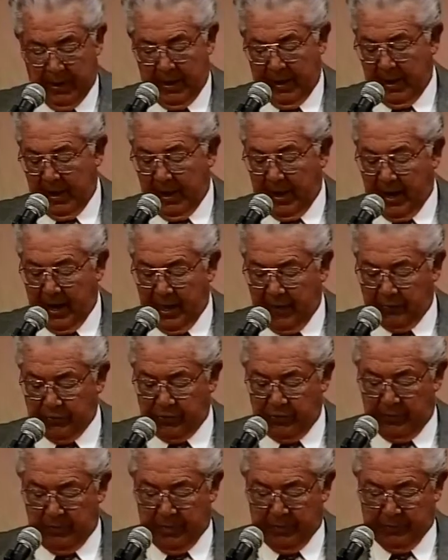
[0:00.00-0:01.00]
How is the
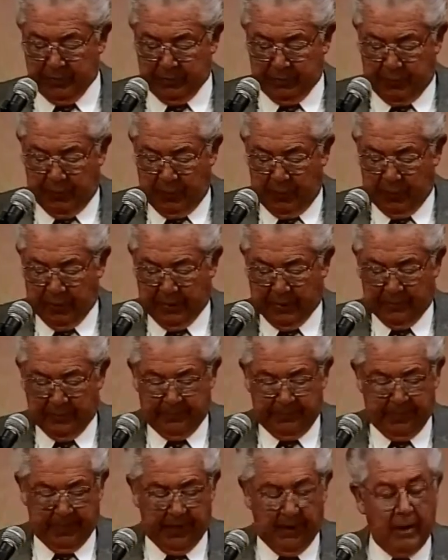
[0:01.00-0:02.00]
members appointed?
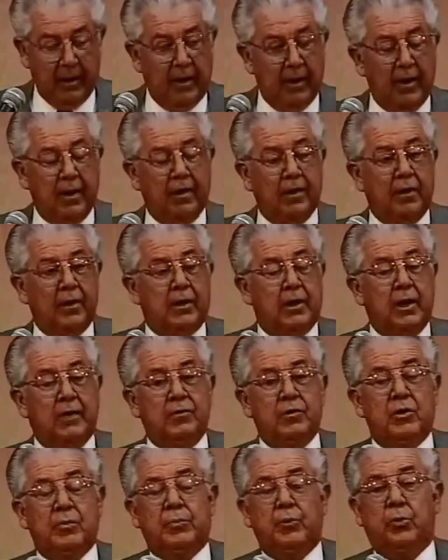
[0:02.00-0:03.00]
The governor
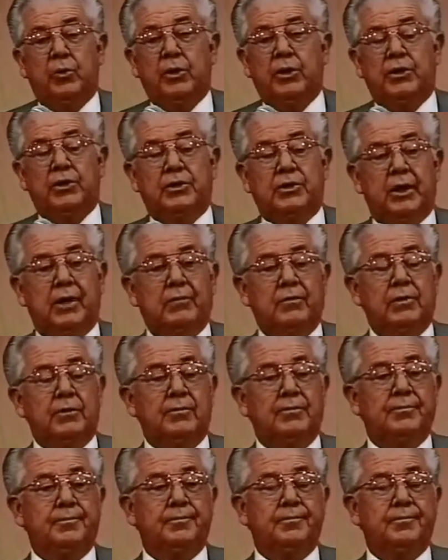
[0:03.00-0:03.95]
appointed seven,